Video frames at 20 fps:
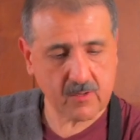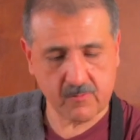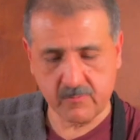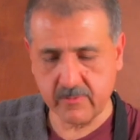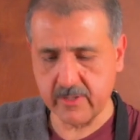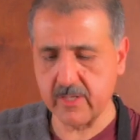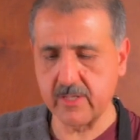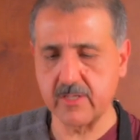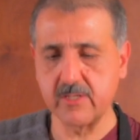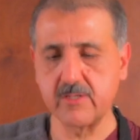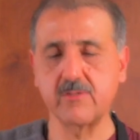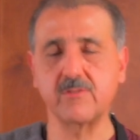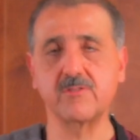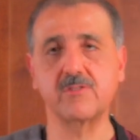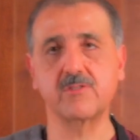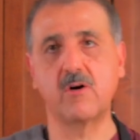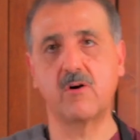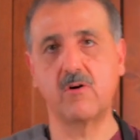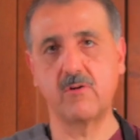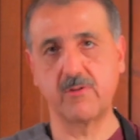We're going to
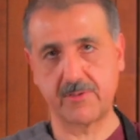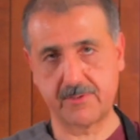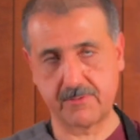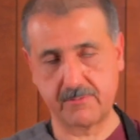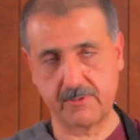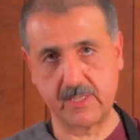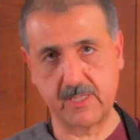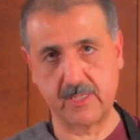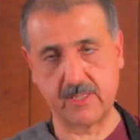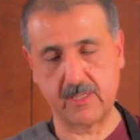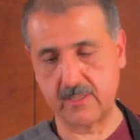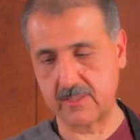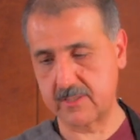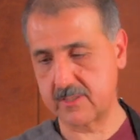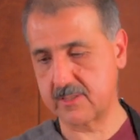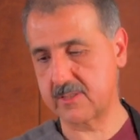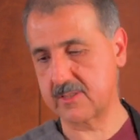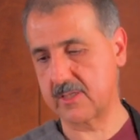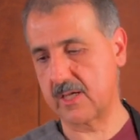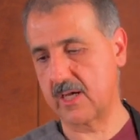use all three in
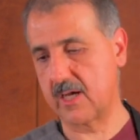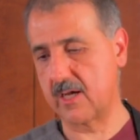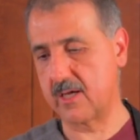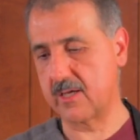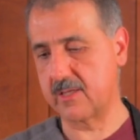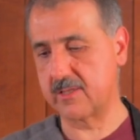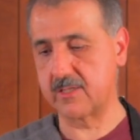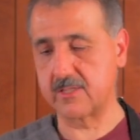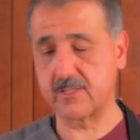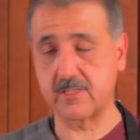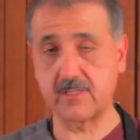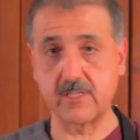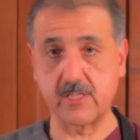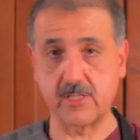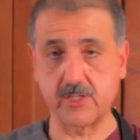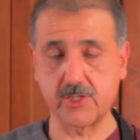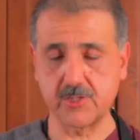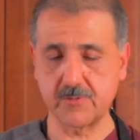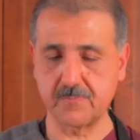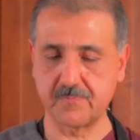this
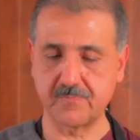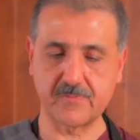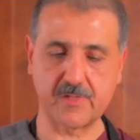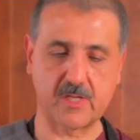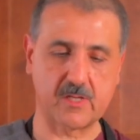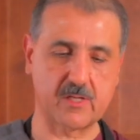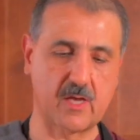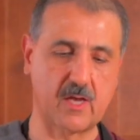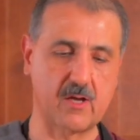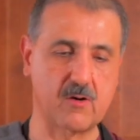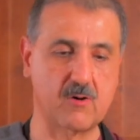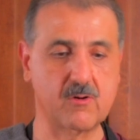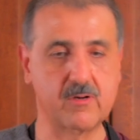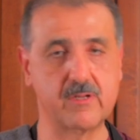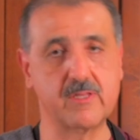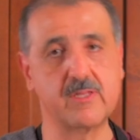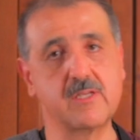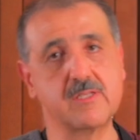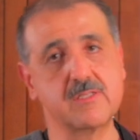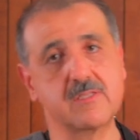dish, okay, or
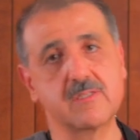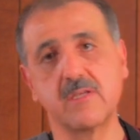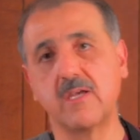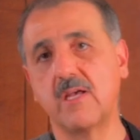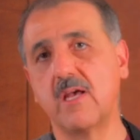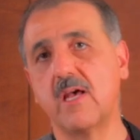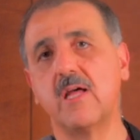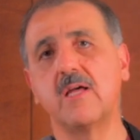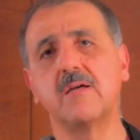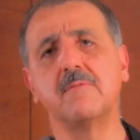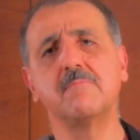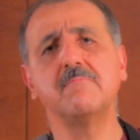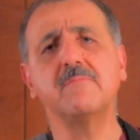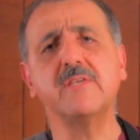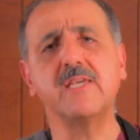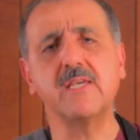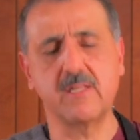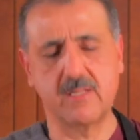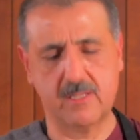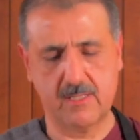in this
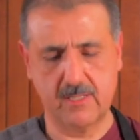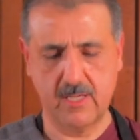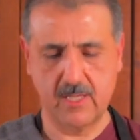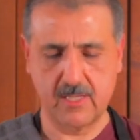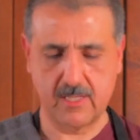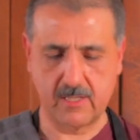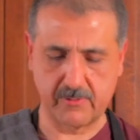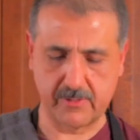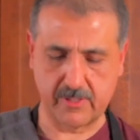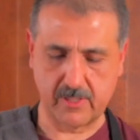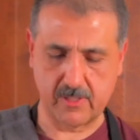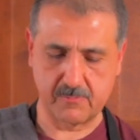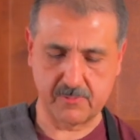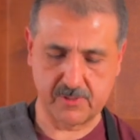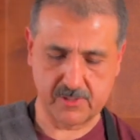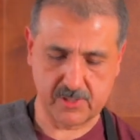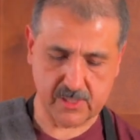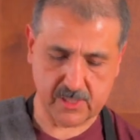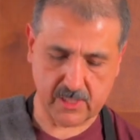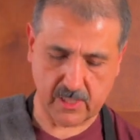meal that we're going to
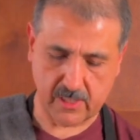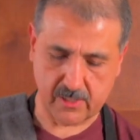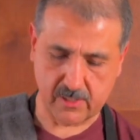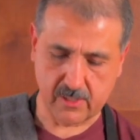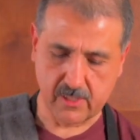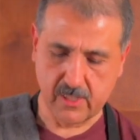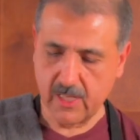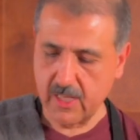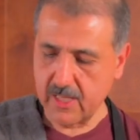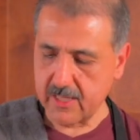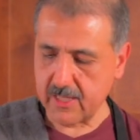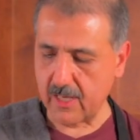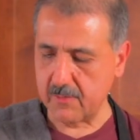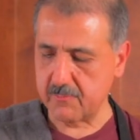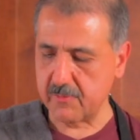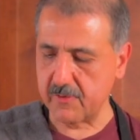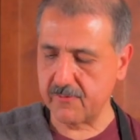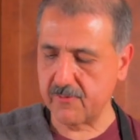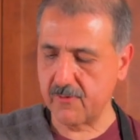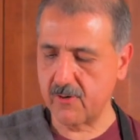put together. Now,
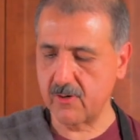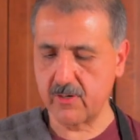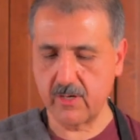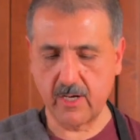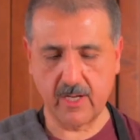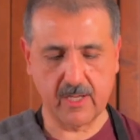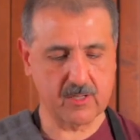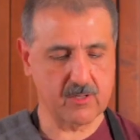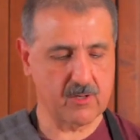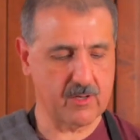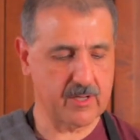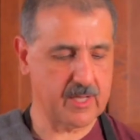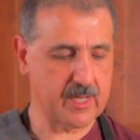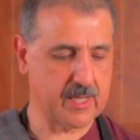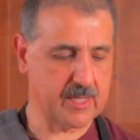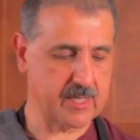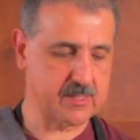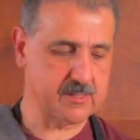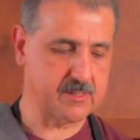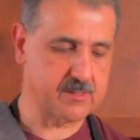before I go
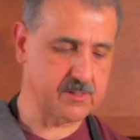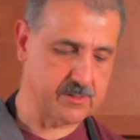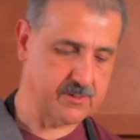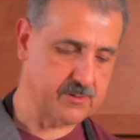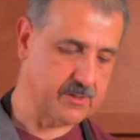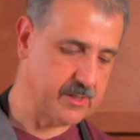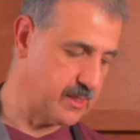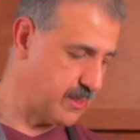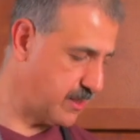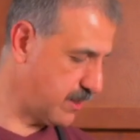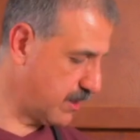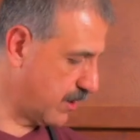ahead and do the